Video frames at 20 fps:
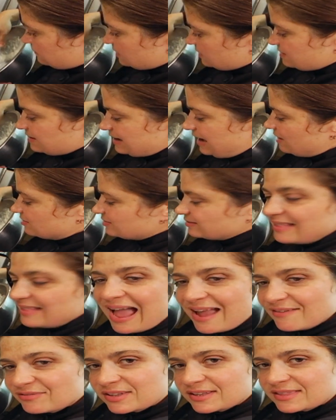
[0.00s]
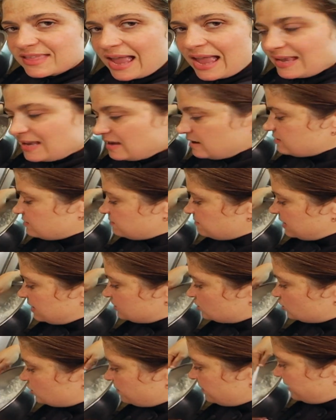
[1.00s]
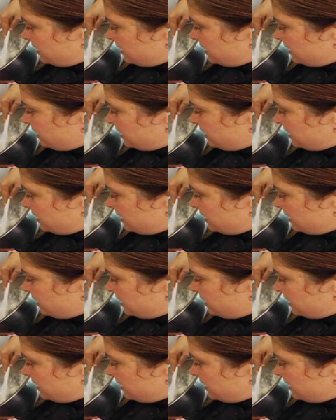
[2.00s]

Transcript: See how lively that yeast mixture